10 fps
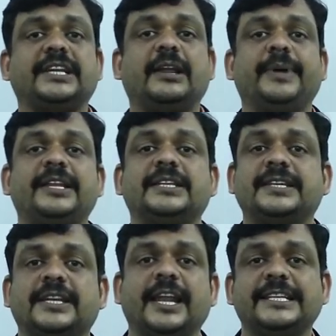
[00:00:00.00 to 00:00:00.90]
means the
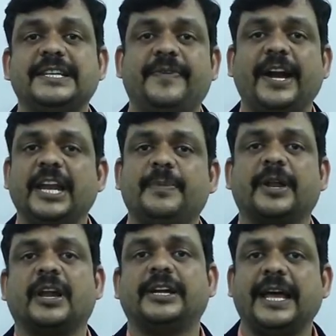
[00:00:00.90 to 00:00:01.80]
signal is defined in
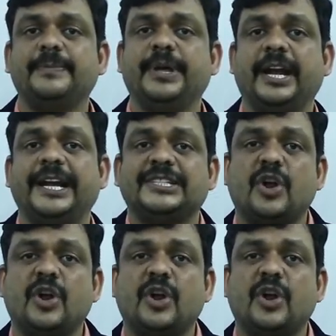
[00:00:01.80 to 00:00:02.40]
particular time period. It is